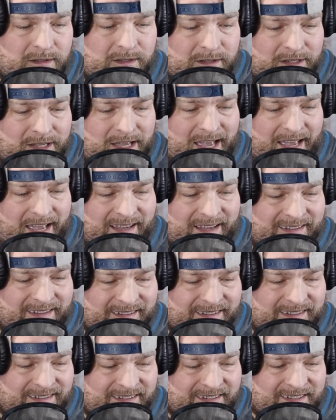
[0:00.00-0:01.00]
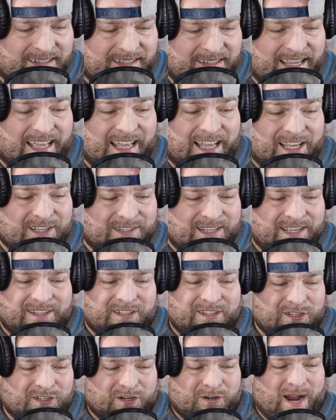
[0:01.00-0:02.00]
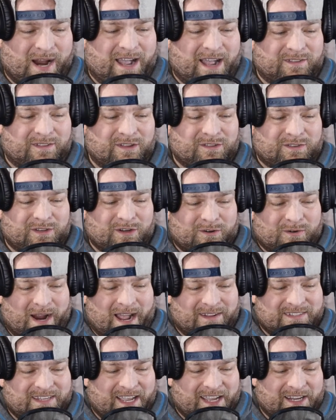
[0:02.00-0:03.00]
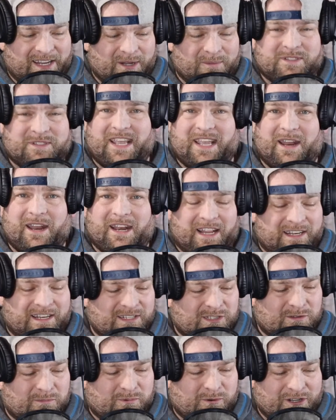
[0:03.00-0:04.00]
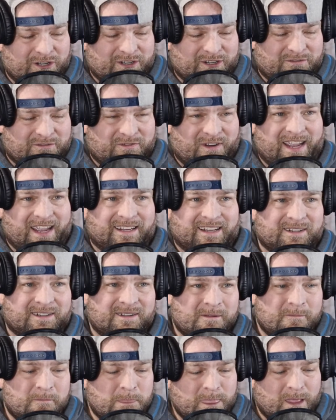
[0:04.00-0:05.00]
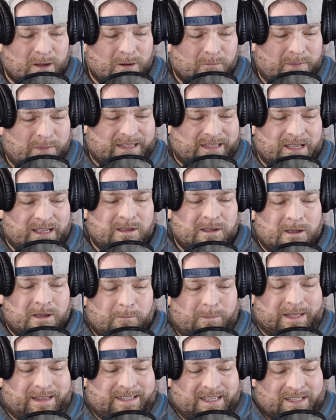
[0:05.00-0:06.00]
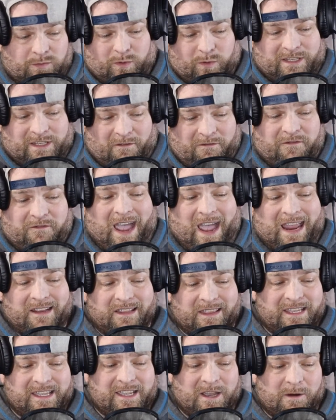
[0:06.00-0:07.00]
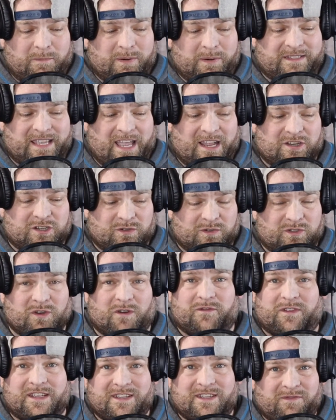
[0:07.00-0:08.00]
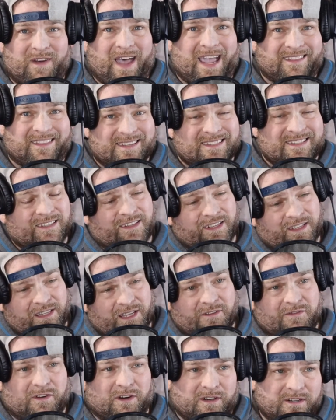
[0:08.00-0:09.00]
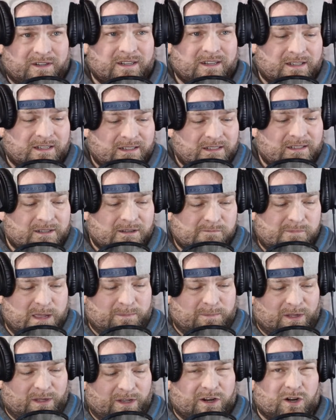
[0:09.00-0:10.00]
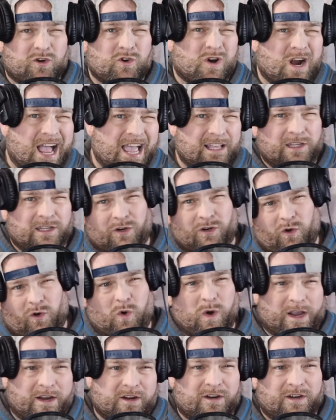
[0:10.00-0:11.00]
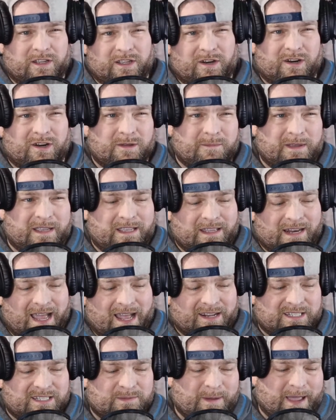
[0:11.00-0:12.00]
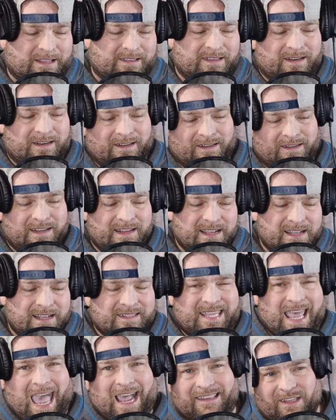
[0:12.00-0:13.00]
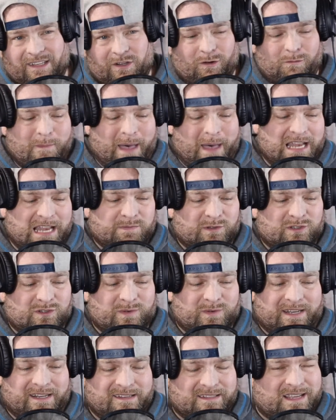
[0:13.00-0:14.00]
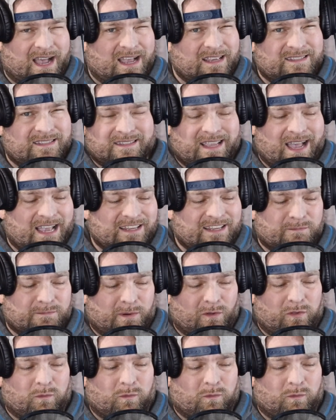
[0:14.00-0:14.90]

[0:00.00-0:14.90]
Yeah. The crowd's getting upset, and this is a pretty good fight. But this was a fight of the year potential. So if this fight doesn't deliver, people are gonna cry a little quicker. You know what I mean? You're not expecting a tactical match between these guys. These guys are both